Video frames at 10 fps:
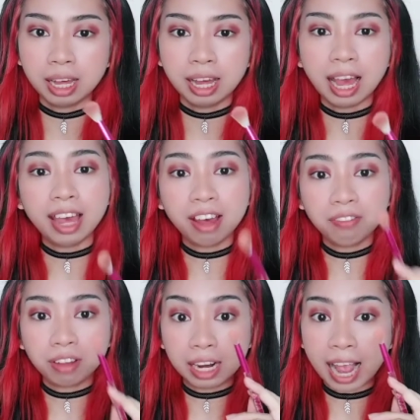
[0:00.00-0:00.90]
I have
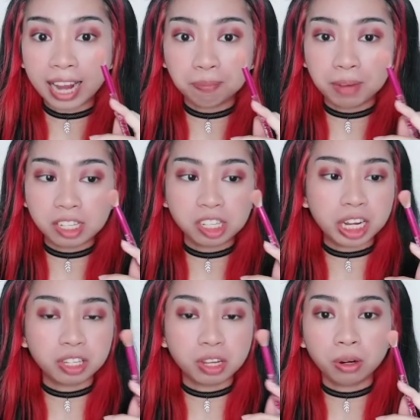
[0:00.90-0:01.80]
a light
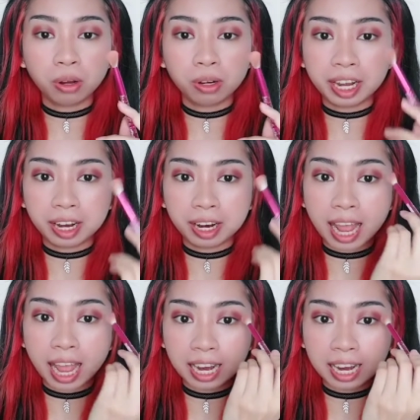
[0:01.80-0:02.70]
peachy tone on here
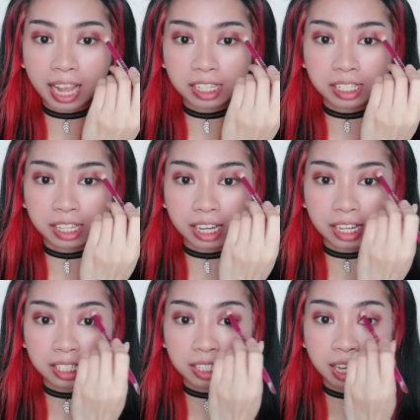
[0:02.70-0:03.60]
and then
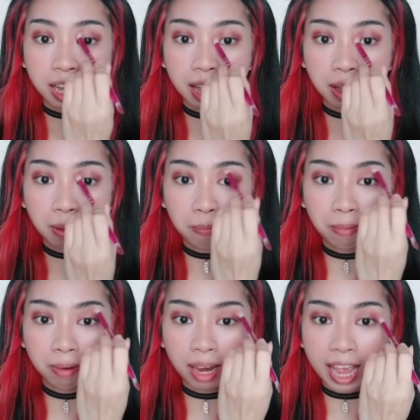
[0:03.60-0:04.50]
just
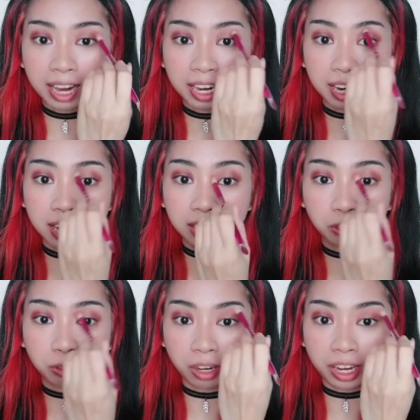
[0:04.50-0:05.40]
blend the
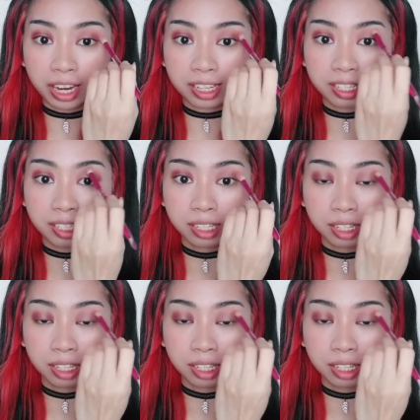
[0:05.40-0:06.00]
crease.